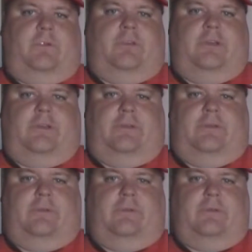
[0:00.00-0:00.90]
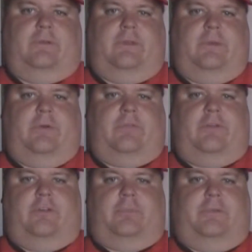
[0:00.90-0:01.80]
Regina, where the Rough
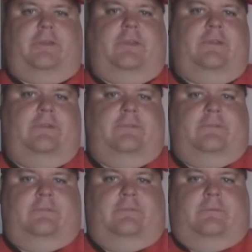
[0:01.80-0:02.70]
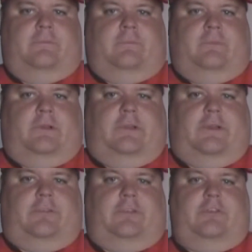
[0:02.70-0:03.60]
Riders play. But
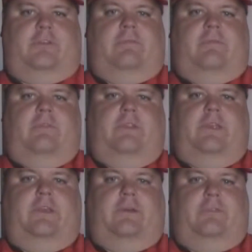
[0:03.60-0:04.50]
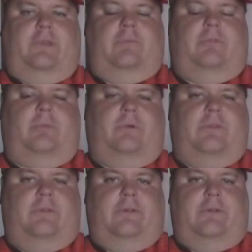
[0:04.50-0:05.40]
last season, the Calgary Flames wore
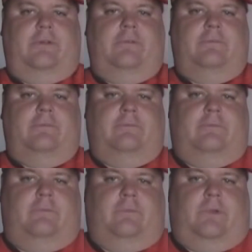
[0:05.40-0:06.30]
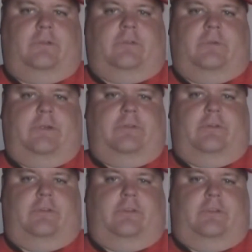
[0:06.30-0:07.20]
their retro red
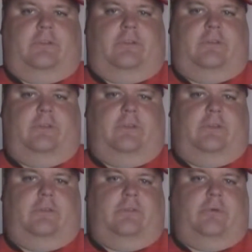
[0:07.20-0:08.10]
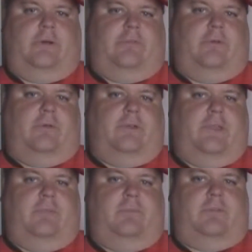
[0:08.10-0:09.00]
jerseys in 12 home
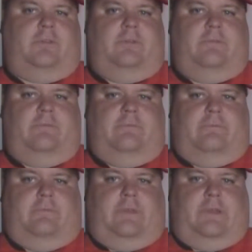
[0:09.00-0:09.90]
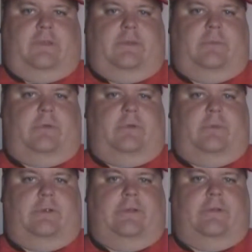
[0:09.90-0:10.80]
games, and they were going
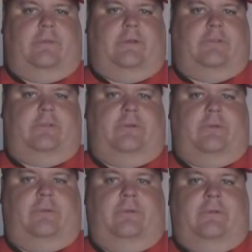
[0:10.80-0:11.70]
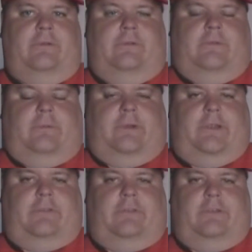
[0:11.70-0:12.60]
to wear their retro
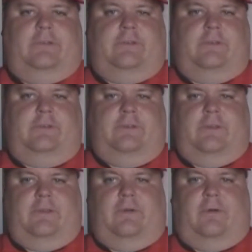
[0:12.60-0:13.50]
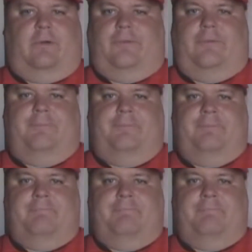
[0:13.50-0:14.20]
reds in all home